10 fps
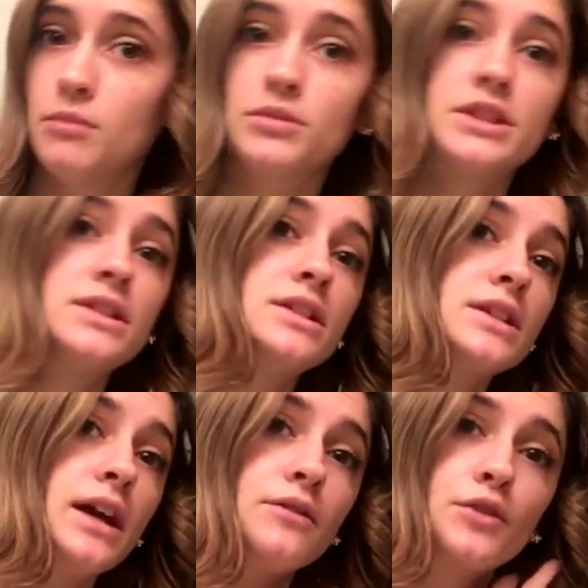since it's
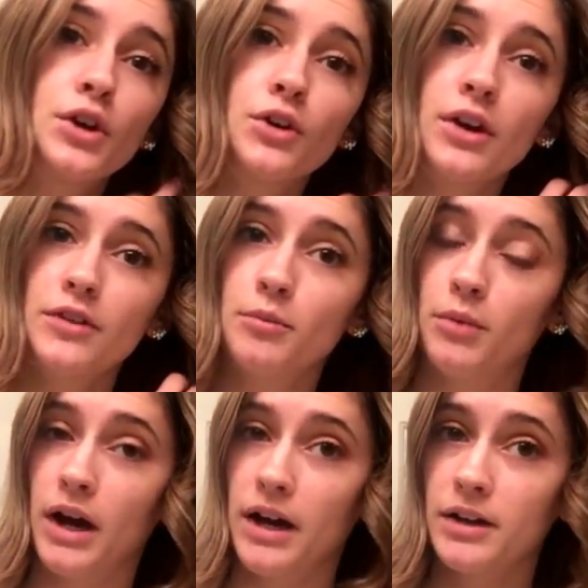kind of curled at the
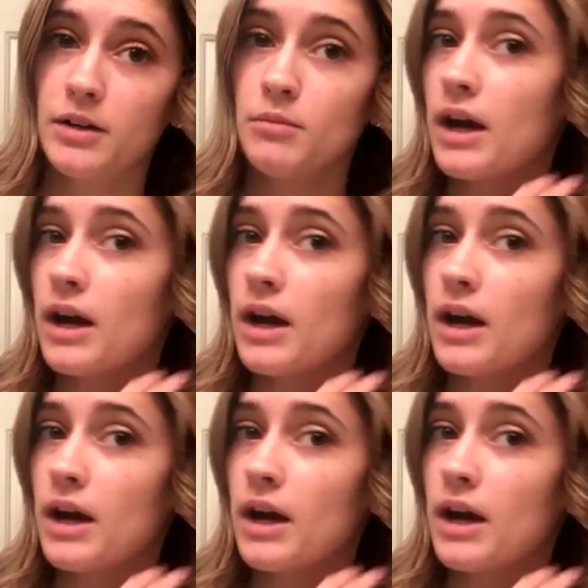bottom,